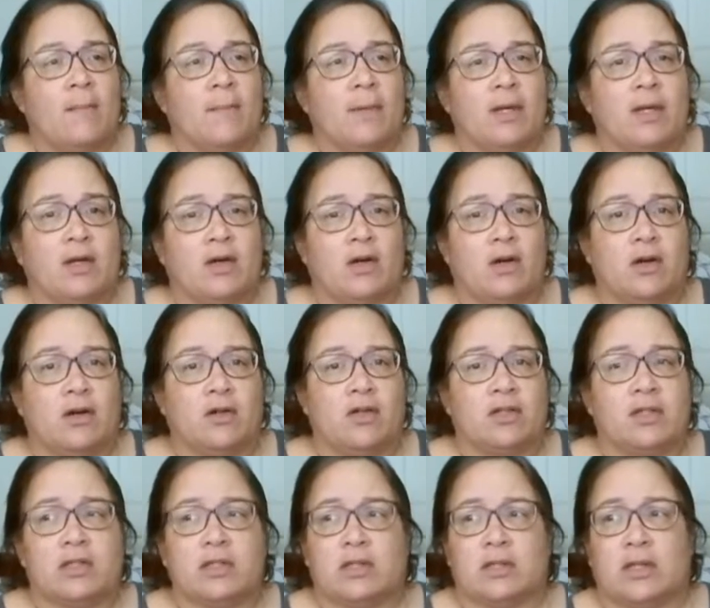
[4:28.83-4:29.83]

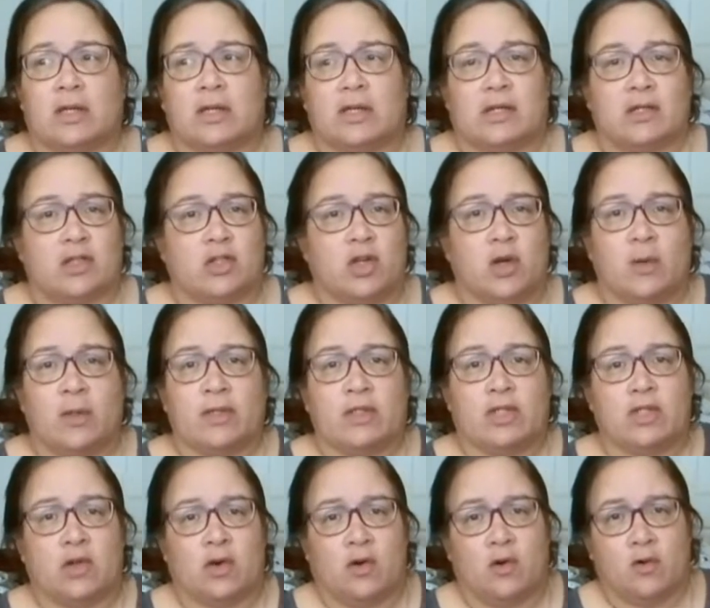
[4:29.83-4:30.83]
because so and
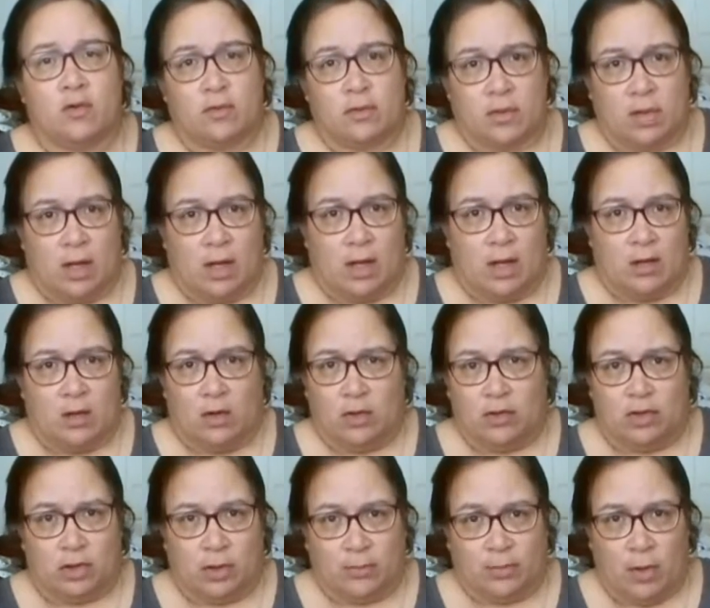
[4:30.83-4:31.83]
so
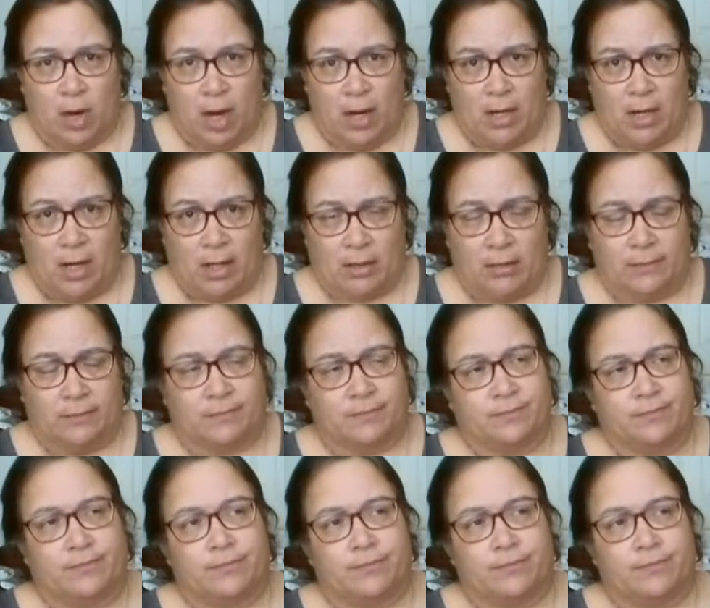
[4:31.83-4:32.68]
launched a product